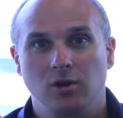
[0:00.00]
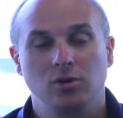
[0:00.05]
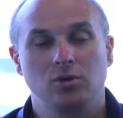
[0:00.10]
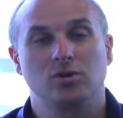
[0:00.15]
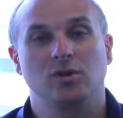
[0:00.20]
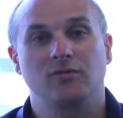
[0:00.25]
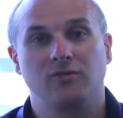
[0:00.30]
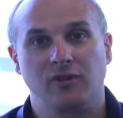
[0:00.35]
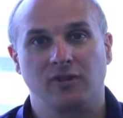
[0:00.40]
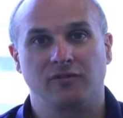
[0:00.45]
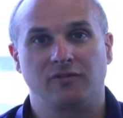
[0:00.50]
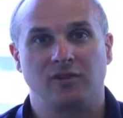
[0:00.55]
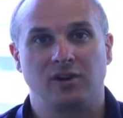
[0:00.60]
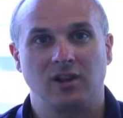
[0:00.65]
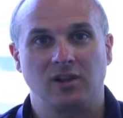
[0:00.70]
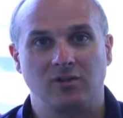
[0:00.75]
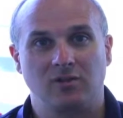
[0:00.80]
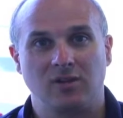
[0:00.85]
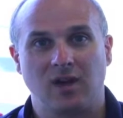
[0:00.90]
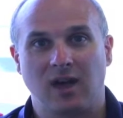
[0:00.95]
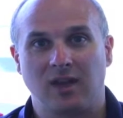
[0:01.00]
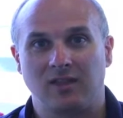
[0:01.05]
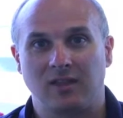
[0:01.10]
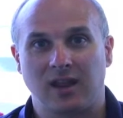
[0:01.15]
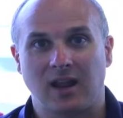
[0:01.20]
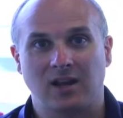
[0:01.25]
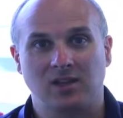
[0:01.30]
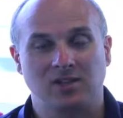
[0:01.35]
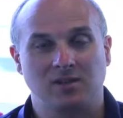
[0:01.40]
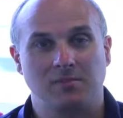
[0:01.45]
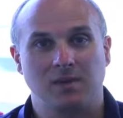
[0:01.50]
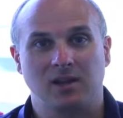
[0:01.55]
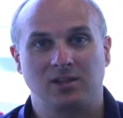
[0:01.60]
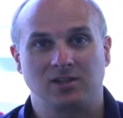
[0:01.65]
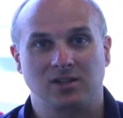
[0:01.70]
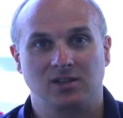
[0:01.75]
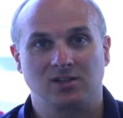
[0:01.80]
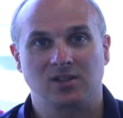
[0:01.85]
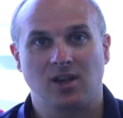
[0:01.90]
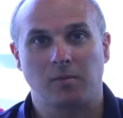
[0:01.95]
you should feel free to do that, and that actually makes
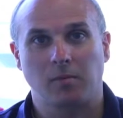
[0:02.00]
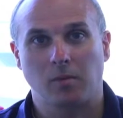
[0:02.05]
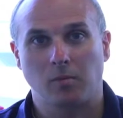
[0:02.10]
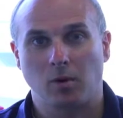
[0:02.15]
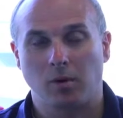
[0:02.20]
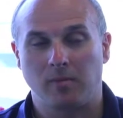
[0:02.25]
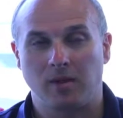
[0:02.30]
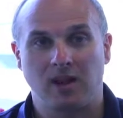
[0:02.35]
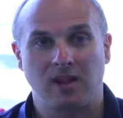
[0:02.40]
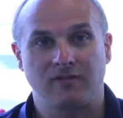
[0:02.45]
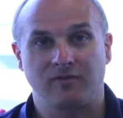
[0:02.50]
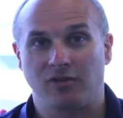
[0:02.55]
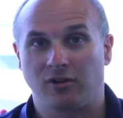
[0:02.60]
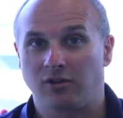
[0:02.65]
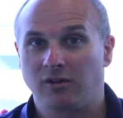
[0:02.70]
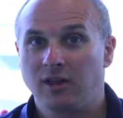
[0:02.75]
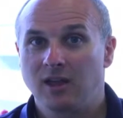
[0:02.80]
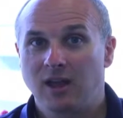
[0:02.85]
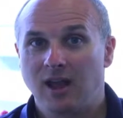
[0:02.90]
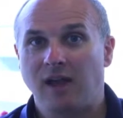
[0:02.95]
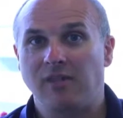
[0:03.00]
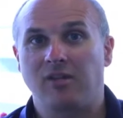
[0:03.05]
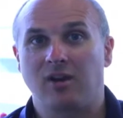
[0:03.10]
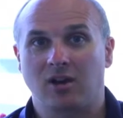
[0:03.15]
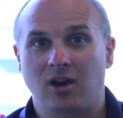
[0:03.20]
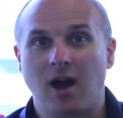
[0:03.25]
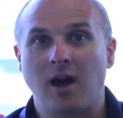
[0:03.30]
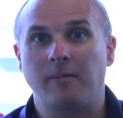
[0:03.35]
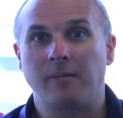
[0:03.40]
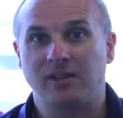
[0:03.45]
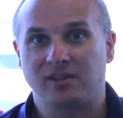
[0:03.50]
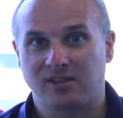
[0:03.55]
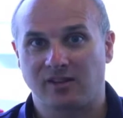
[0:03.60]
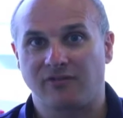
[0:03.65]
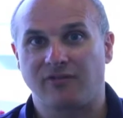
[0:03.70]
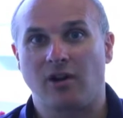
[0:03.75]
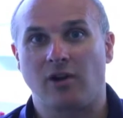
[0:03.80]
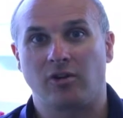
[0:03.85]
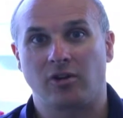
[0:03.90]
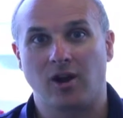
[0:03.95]
the assignment more meaningful. And the comments that
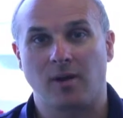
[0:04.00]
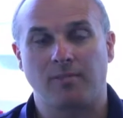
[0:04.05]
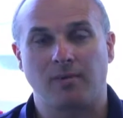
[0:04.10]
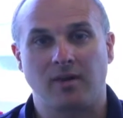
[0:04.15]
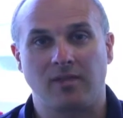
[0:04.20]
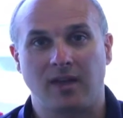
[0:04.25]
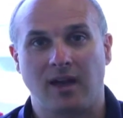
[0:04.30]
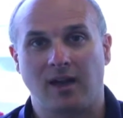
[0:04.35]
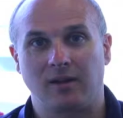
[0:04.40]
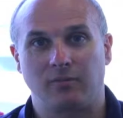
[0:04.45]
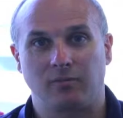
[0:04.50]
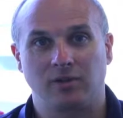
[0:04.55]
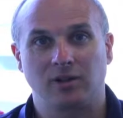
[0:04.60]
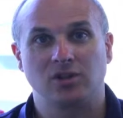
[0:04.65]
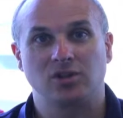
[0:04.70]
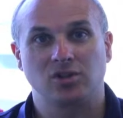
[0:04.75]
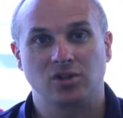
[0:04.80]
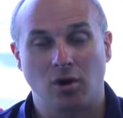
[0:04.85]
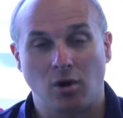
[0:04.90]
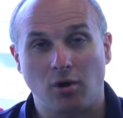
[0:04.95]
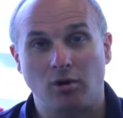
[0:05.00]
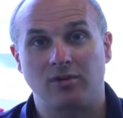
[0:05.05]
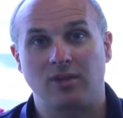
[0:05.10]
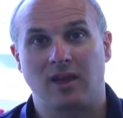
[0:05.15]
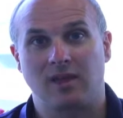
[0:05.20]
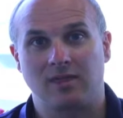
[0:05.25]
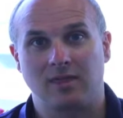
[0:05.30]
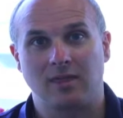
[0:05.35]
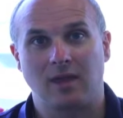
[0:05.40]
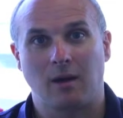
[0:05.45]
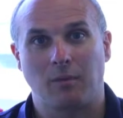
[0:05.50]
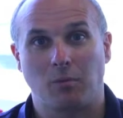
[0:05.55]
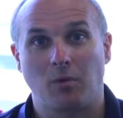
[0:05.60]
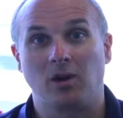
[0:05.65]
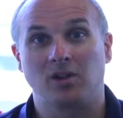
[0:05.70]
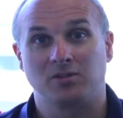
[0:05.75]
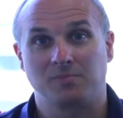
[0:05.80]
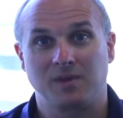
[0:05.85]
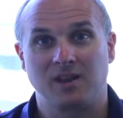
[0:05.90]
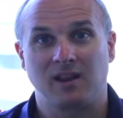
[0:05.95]
followed up on that really showed that that
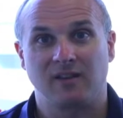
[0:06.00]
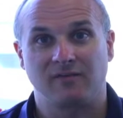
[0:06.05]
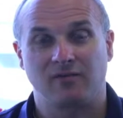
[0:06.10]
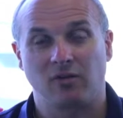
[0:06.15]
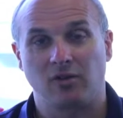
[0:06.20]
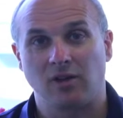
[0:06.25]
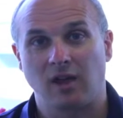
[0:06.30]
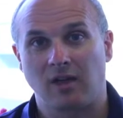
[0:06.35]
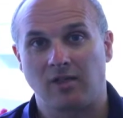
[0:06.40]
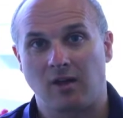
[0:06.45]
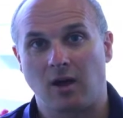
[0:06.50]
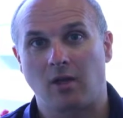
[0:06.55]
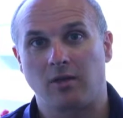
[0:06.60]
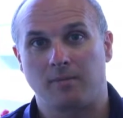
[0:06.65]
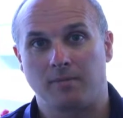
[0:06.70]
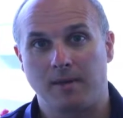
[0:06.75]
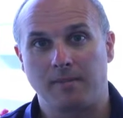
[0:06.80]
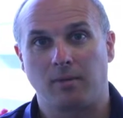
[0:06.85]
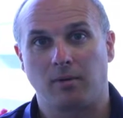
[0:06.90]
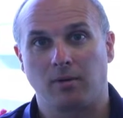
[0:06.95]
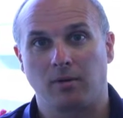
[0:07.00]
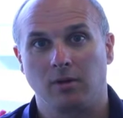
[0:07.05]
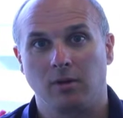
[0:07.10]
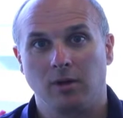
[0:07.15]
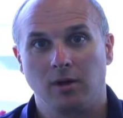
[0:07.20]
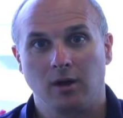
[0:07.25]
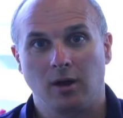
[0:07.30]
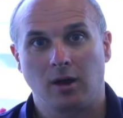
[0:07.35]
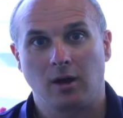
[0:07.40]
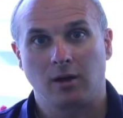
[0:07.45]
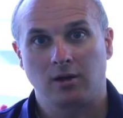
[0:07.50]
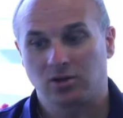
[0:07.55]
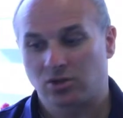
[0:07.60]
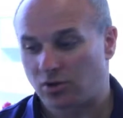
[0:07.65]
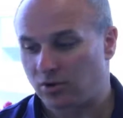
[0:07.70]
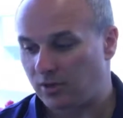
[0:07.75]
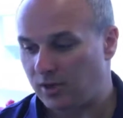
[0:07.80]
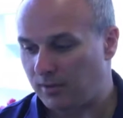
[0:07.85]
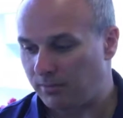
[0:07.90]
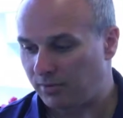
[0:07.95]
was meaningful, and the other people uh,
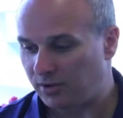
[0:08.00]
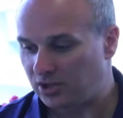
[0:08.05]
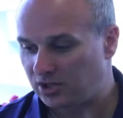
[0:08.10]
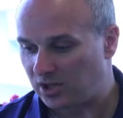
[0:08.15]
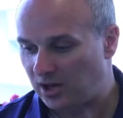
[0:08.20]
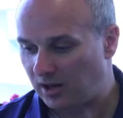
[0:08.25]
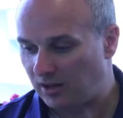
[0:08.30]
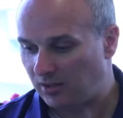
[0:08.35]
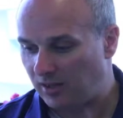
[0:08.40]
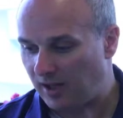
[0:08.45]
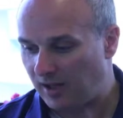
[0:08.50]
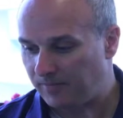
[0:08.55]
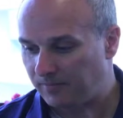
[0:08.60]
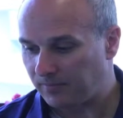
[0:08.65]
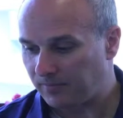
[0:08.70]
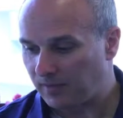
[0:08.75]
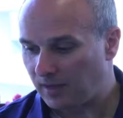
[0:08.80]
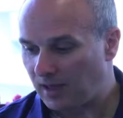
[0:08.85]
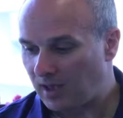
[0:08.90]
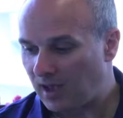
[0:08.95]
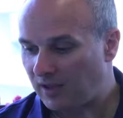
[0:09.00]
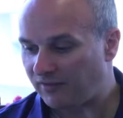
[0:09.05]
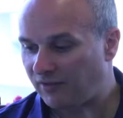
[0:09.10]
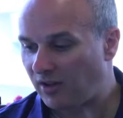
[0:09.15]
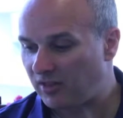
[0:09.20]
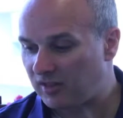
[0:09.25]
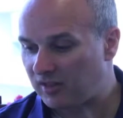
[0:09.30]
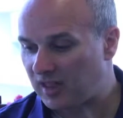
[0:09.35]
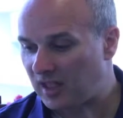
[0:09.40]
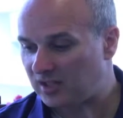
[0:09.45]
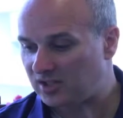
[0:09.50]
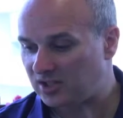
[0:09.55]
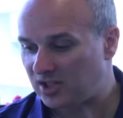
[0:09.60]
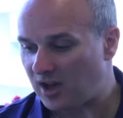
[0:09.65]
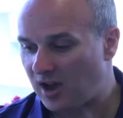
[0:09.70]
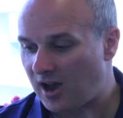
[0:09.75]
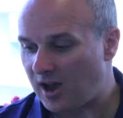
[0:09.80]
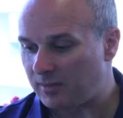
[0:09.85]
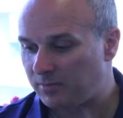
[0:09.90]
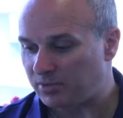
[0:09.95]
certainly appreciated that. And finally, Nancy
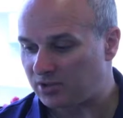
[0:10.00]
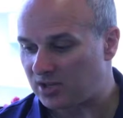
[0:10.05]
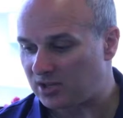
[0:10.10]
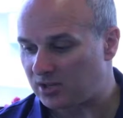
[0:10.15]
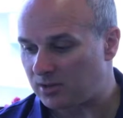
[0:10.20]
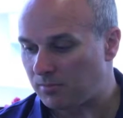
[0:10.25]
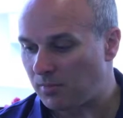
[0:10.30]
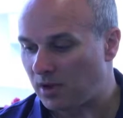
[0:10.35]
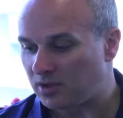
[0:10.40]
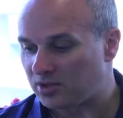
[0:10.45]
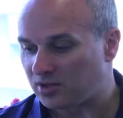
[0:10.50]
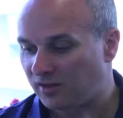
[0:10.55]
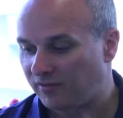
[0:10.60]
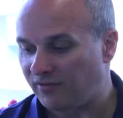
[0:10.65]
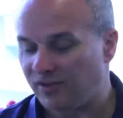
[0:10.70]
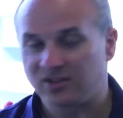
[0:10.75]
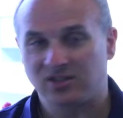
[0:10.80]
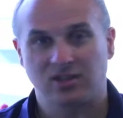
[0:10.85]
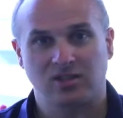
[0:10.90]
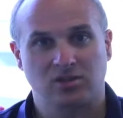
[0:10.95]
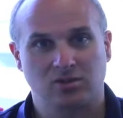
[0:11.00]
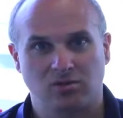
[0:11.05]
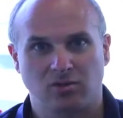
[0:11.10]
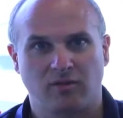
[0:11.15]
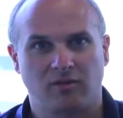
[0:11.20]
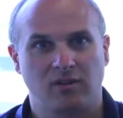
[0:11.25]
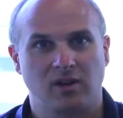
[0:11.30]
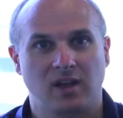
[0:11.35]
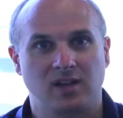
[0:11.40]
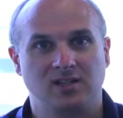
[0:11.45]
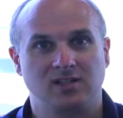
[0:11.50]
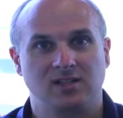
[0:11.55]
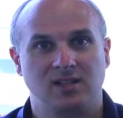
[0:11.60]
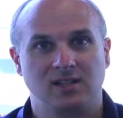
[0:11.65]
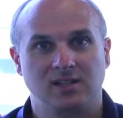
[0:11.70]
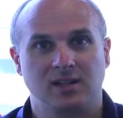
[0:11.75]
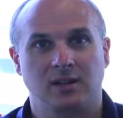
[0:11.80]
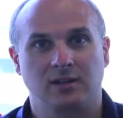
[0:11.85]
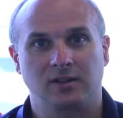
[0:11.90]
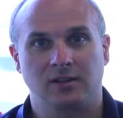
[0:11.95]
Hyde presented Monster Physics, sort of a nice
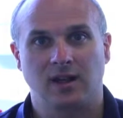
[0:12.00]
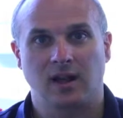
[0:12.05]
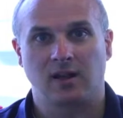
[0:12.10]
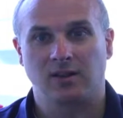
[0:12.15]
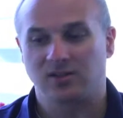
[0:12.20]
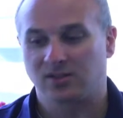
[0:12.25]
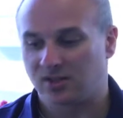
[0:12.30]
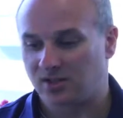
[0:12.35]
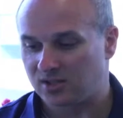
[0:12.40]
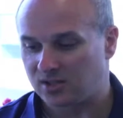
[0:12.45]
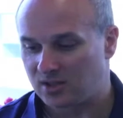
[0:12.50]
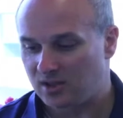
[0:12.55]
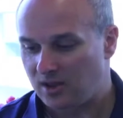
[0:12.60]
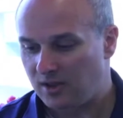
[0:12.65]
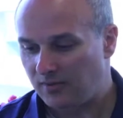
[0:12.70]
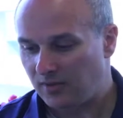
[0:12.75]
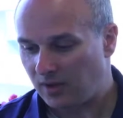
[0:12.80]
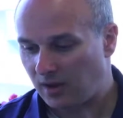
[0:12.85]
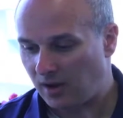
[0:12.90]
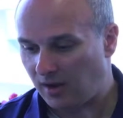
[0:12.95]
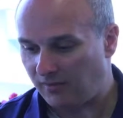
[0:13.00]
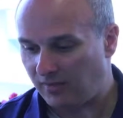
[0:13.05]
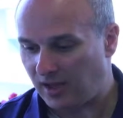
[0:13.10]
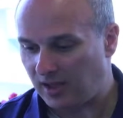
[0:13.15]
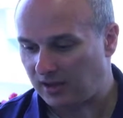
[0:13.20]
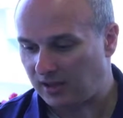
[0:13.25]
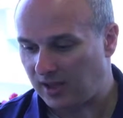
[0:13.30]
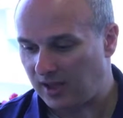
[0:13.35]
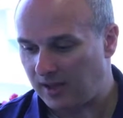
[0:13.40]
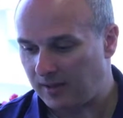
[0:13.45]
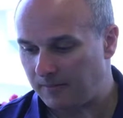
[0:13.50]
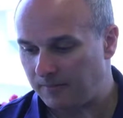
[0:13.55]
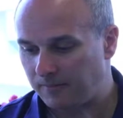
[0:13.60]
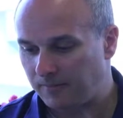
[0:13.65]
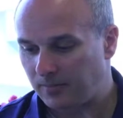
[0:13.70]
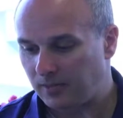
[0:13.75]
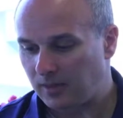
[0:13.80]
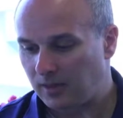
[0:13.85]
detailed analysis of that game.